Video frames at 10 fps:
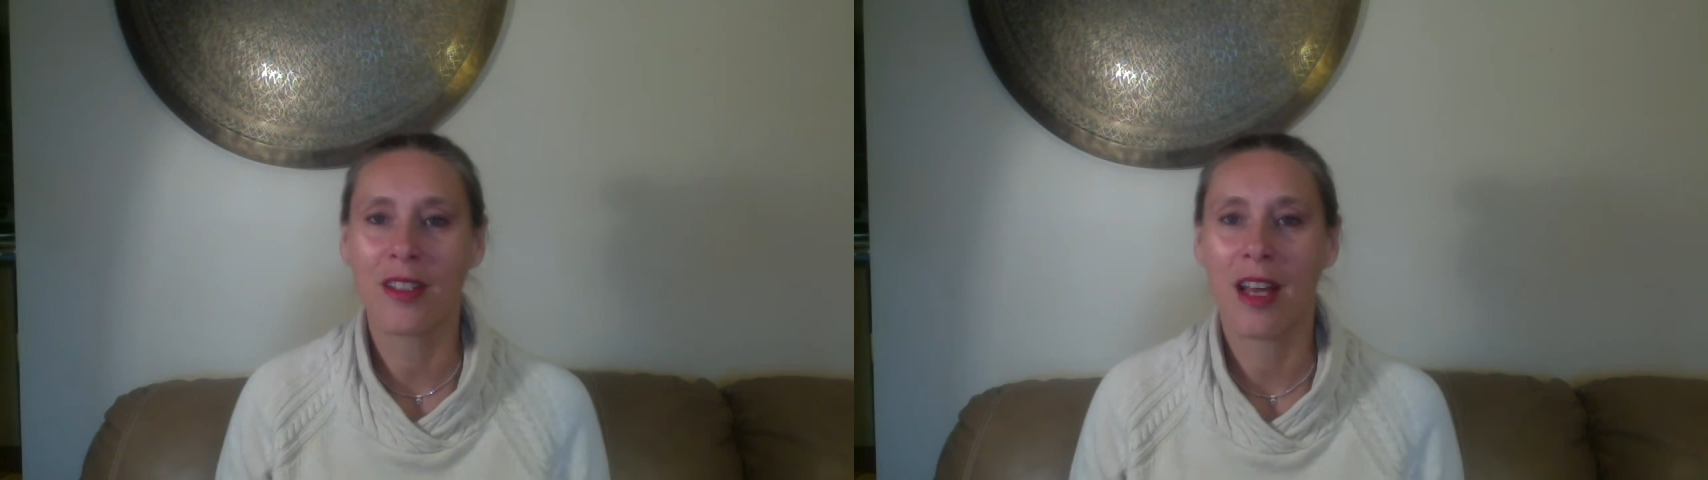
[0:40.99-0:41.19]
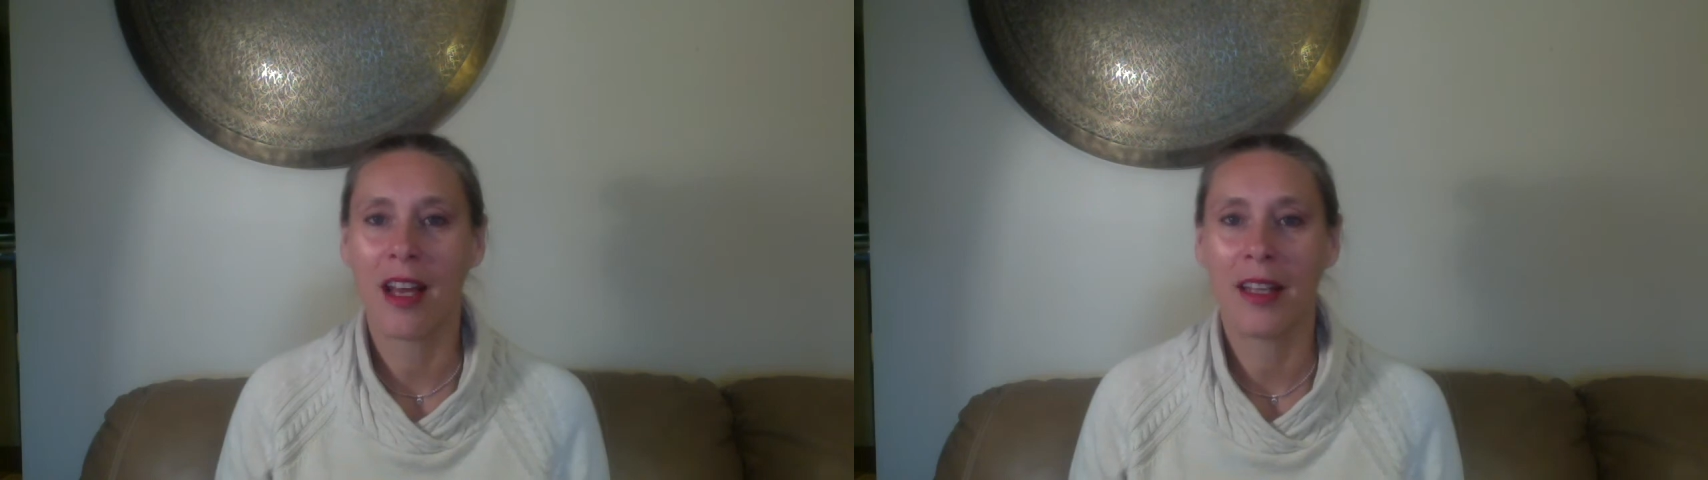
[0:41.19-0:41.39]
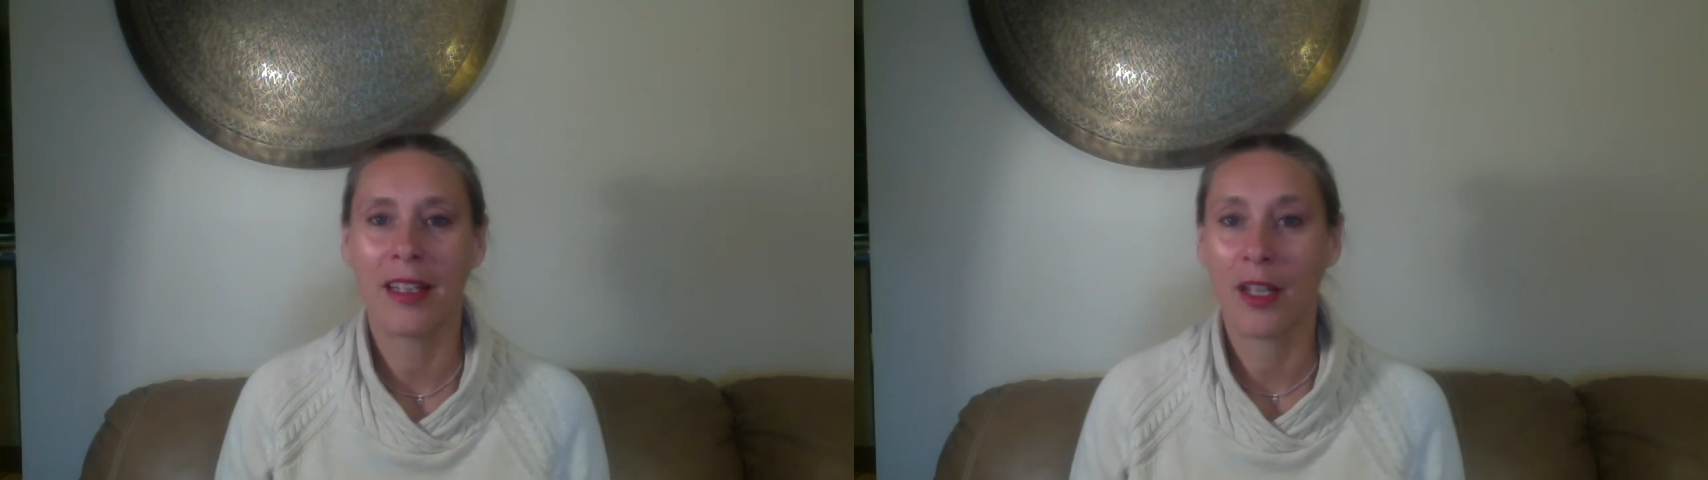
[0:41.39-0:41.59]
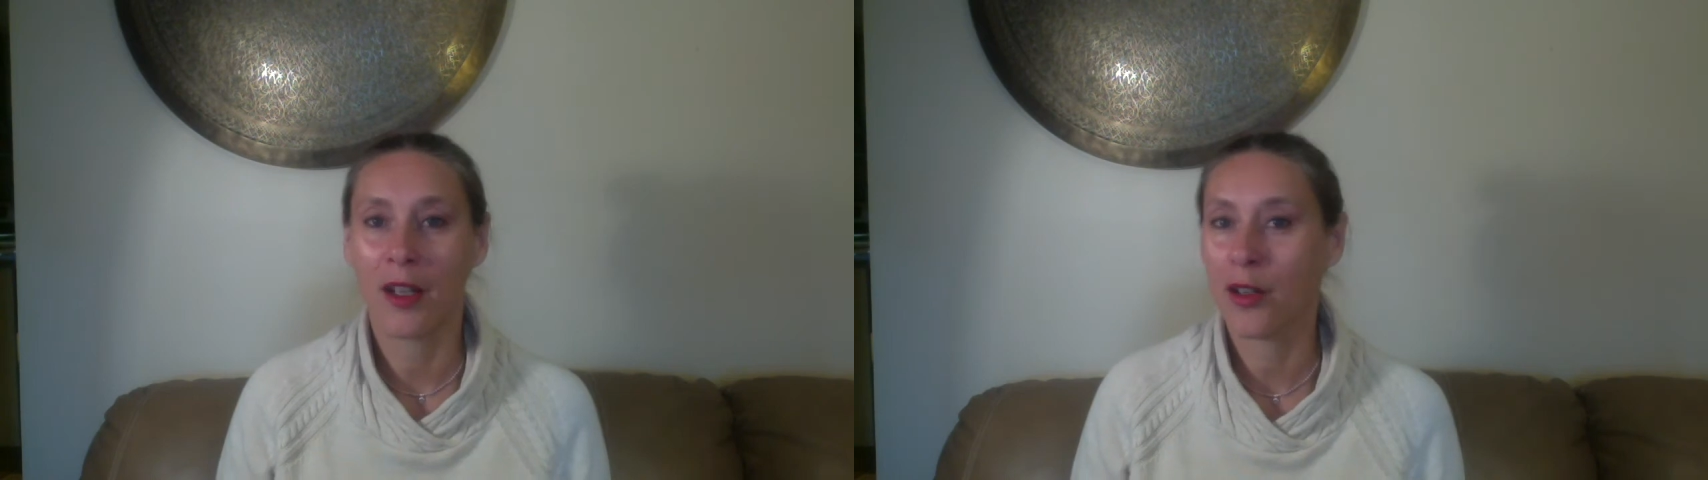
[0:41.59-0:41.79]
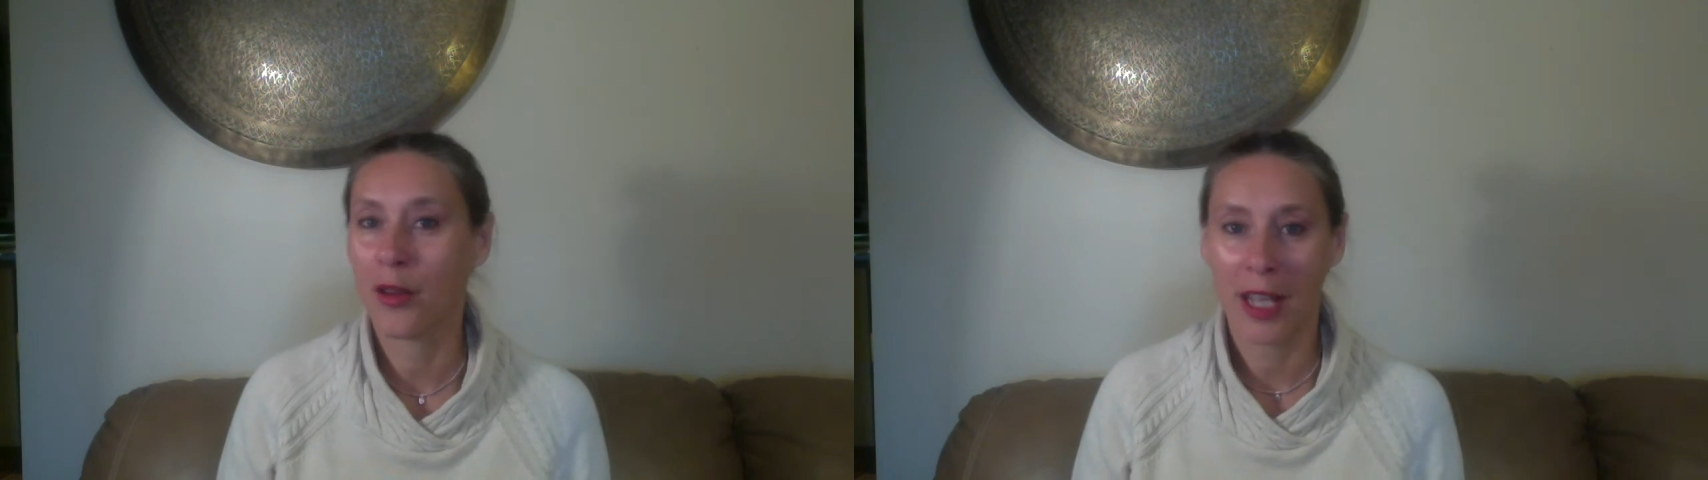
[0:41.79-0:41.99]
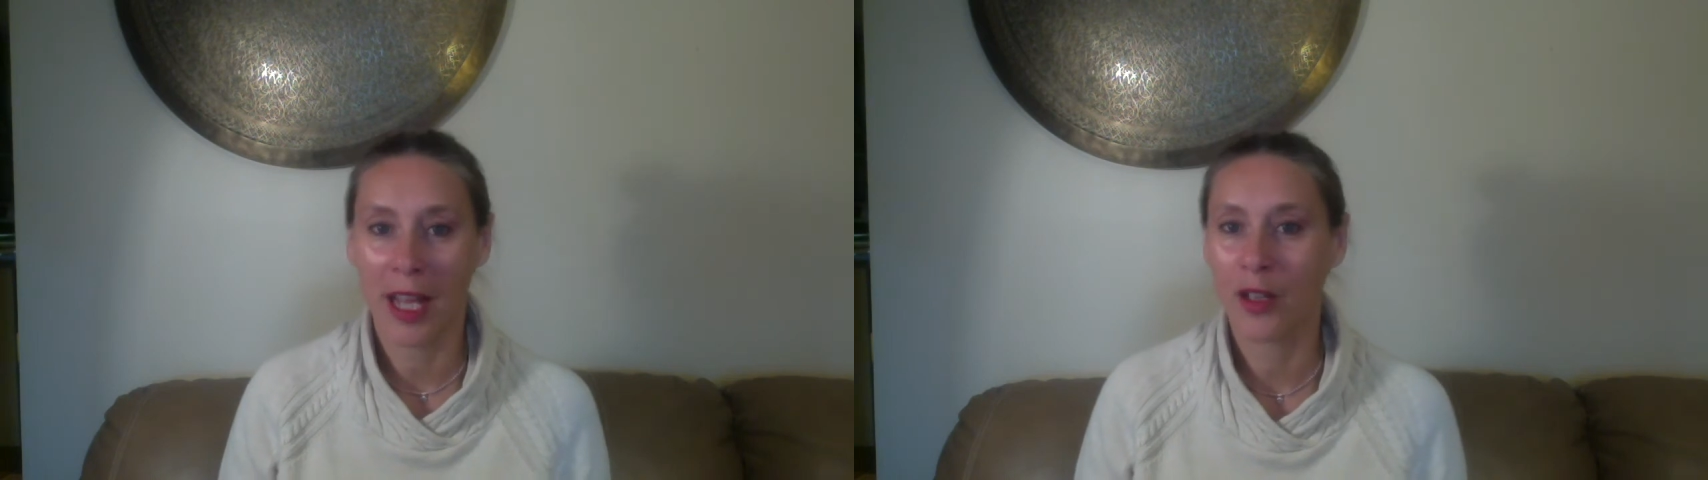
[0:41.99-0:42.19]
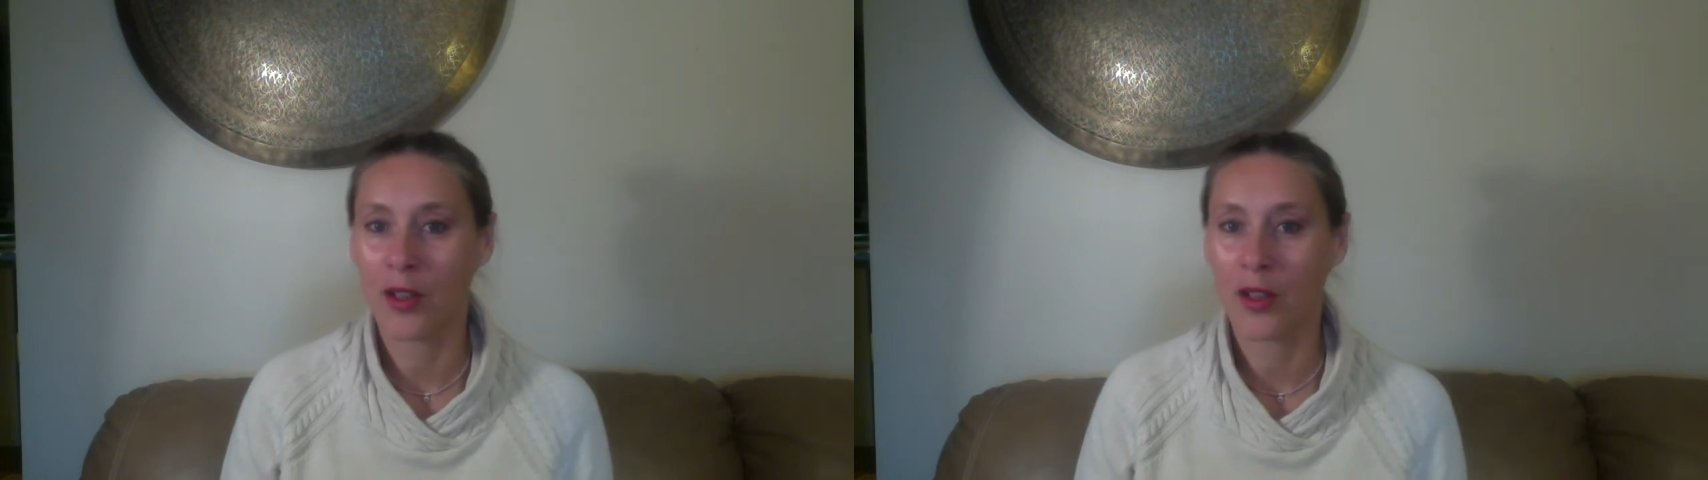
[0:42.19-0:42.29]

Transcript: like Hurricane